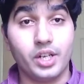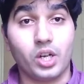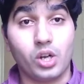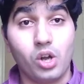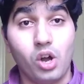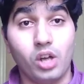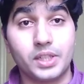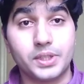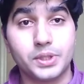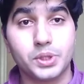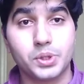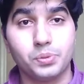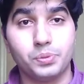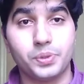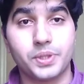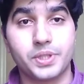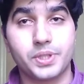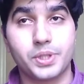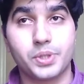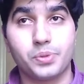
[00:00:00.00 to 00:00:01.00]
college,
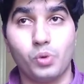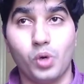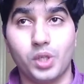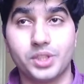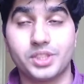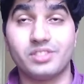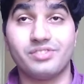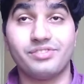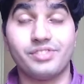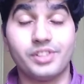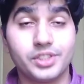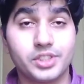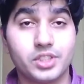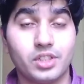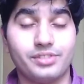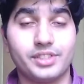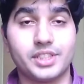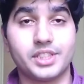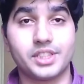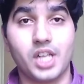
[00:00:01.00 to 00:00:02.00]
which was the first
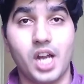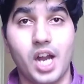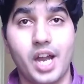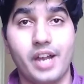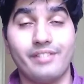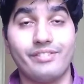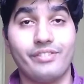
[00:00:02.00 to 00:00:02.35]
of its kind